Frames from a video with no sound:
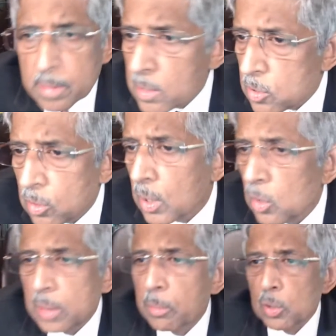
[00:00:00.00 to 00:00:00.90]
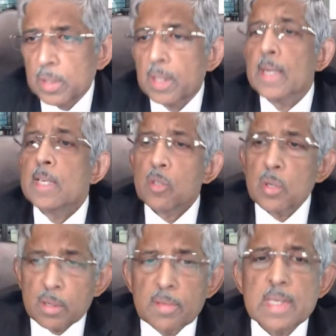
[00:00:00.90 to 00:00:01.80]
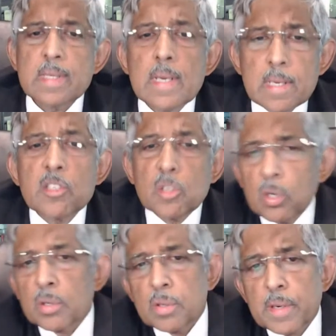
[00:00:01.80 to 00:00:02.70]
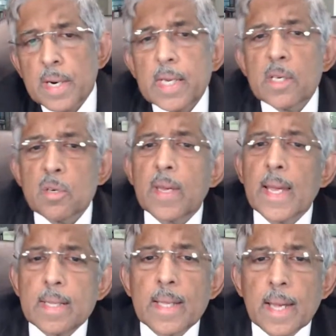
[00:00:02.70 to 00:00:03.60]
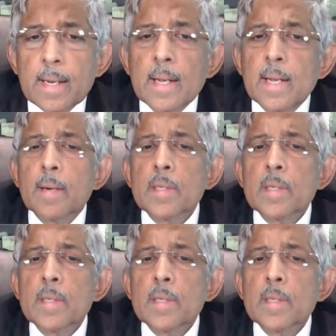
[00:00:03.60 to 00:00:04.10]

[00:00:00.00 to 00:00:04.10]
There is no doubt about it. So reversal is good. Try to get that.